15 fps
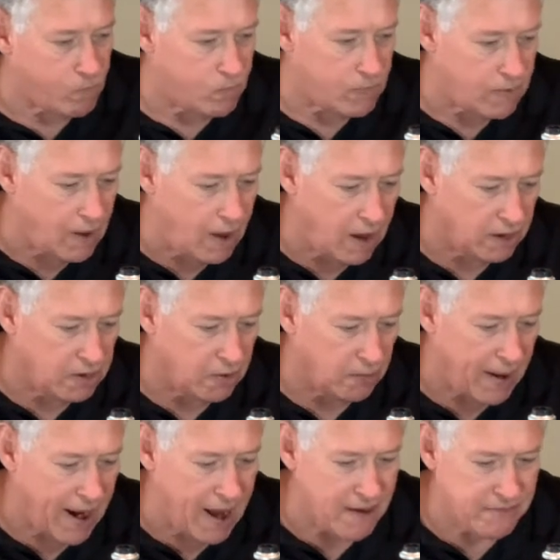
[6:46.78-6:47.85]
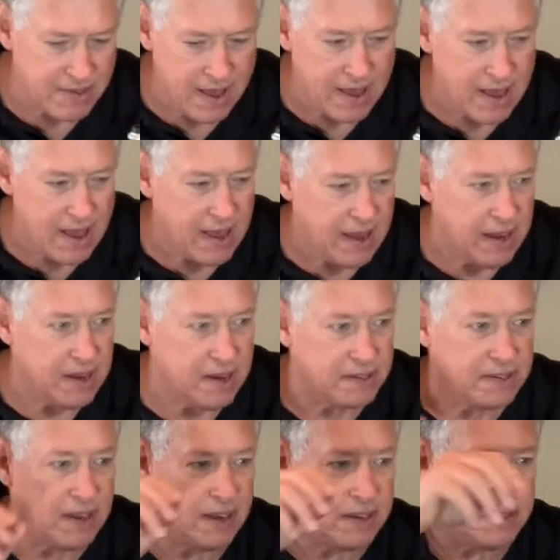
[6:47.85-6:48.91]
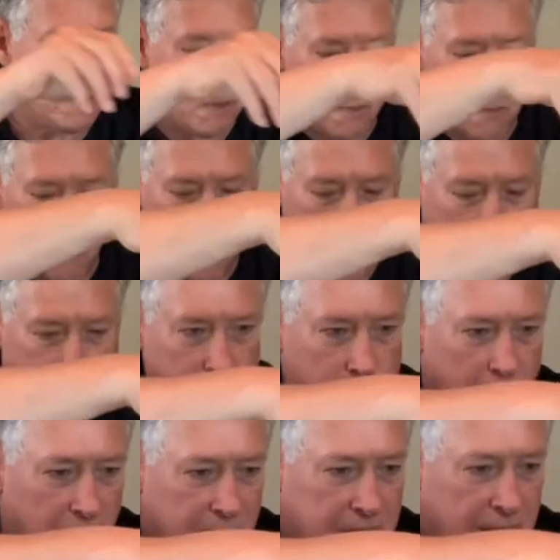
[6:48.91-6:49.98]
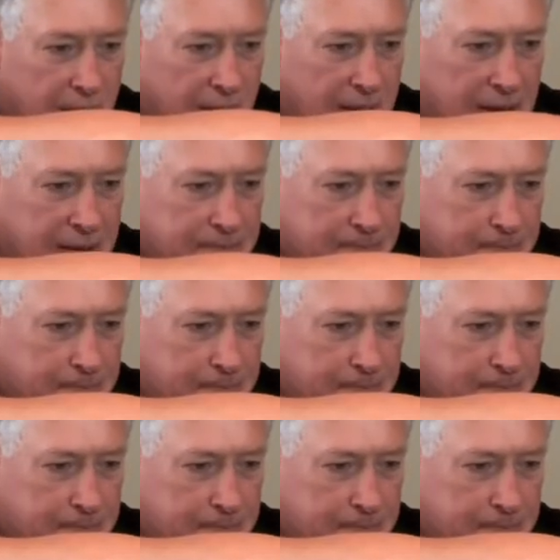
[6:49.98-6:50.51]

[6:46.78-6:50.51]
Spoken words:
carafe is that when you are done